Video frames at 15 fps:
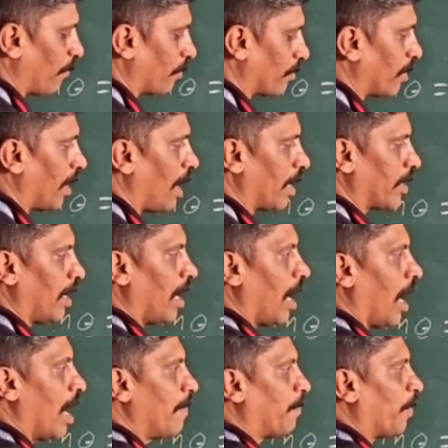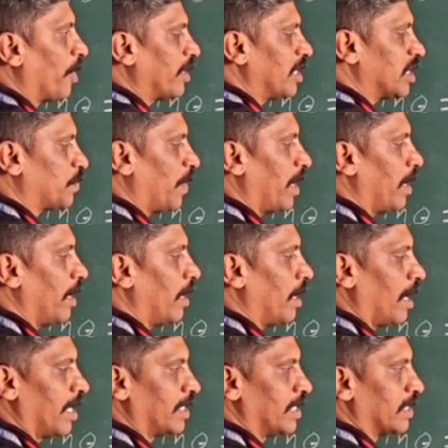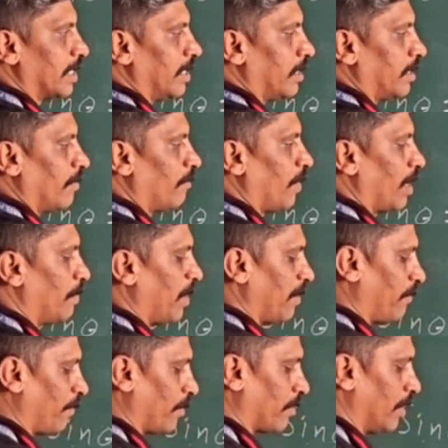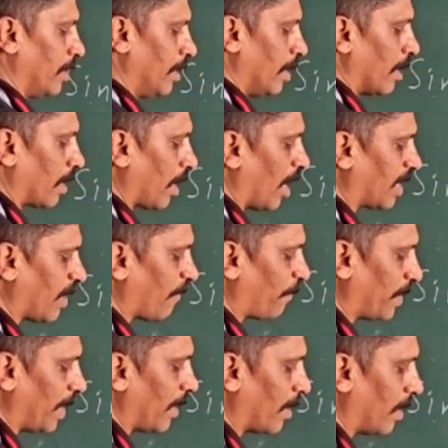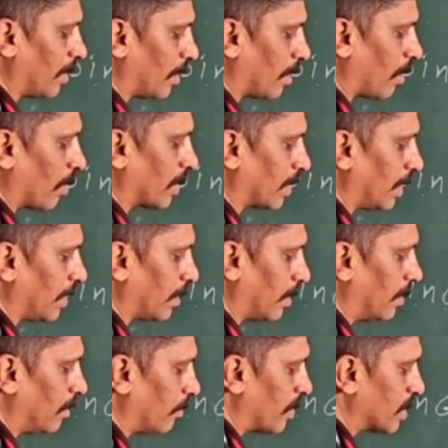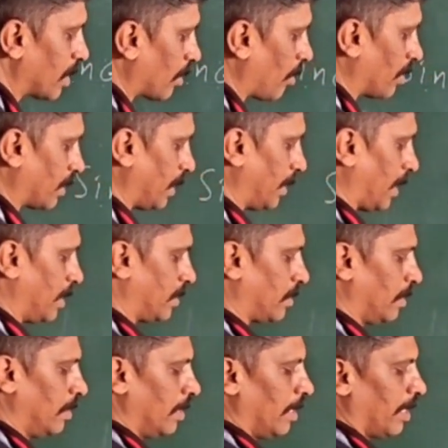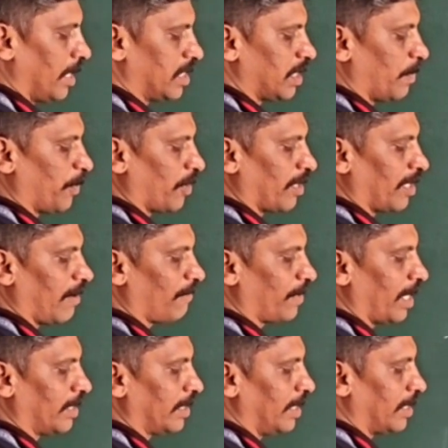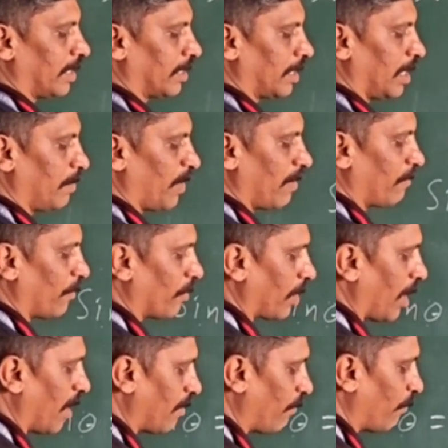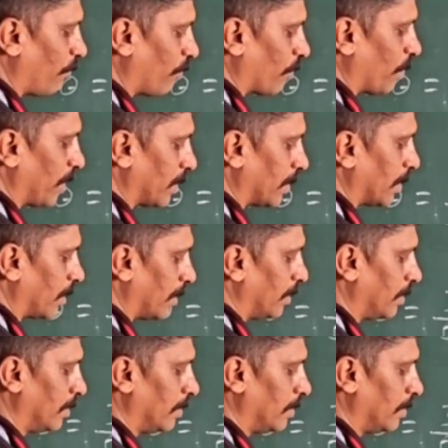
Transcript: 4 or hypotenuse by adjacent 5 by 4. Cot of an angle, cot theta. What is the cot theta is? Reciprocal of tan theta 3 by 4 or 4 by 3.